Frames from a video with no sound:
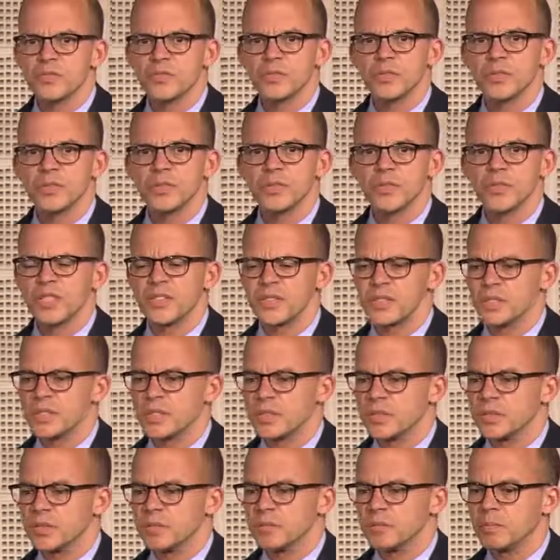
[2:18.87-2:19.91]
a few years
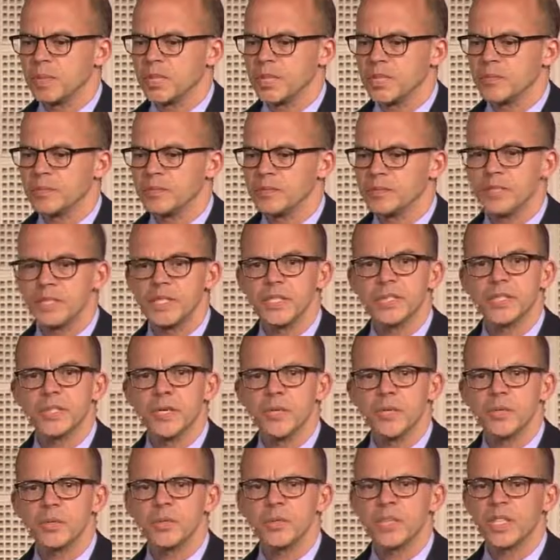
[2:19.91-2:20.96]
ago by Dean
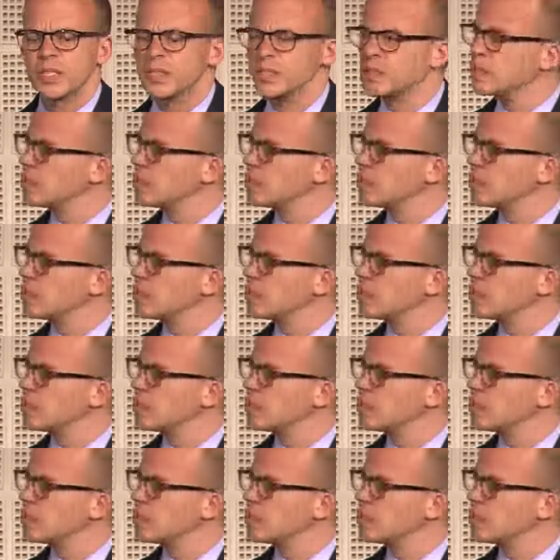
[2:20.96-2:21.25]
Ho and